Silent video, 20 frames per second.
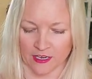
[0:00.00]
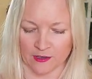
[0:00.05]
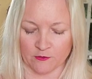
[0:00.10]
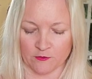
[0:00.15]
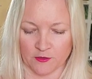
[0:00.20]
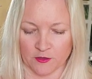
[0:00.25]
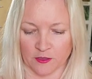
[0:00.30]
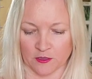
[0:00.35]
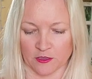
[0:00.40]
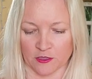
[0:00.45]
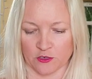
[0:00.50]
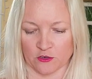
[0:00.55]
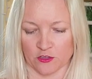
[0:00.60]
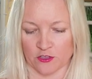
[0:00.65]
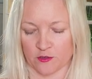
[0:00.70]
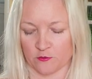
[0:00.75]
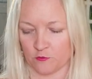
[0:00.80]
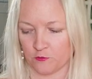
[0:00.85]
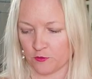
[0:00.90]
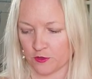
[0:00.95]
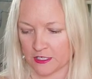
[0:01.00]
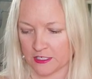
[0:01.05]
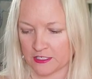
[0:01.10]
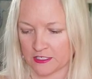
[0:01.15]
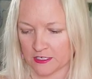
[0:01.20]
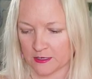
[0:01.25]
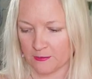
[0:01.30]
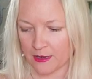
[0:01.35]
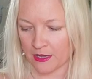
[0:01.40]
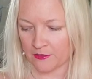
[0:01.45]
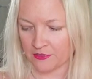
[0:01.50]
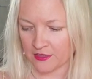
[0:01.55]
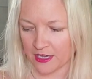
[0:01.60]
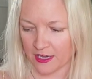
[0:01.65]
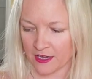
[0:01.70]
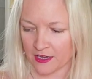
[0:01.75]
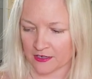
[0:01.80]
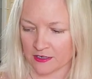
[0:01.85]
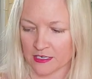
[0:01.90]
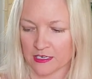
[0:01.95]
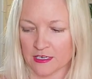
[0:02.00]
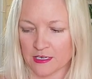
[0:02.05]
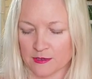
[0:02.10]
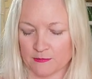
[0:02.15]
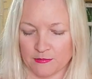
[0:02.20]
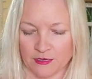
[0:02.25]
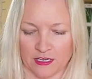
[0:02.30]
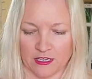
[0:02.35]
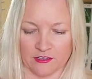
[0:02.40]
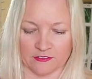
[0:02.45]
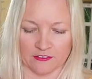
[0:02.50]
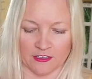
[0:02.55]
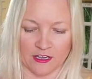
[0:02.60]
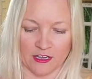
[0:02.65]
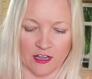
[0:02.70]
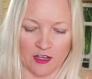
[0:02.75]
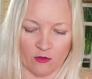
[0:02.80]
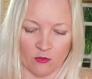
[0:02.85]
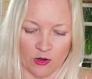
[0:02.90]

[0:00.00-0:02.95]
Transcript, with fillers: I feel a little conflicted about that because I,